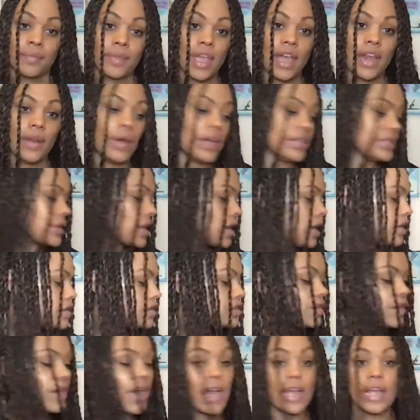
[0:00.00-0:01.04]
anyways,
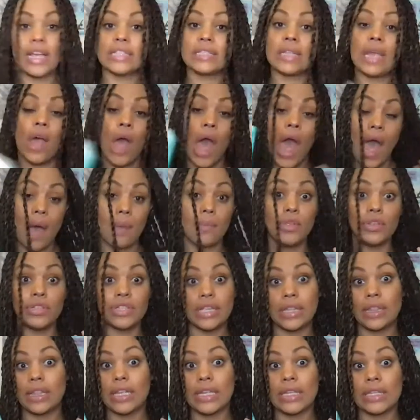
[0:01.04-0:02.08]
so yeah, I guess I'm
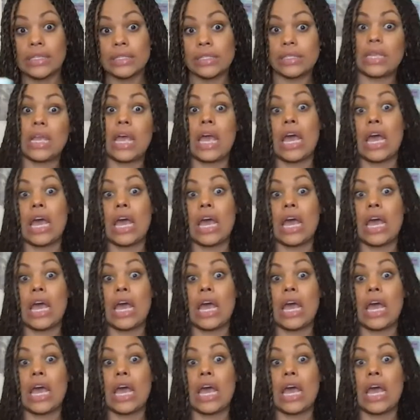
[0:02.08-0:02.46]
using these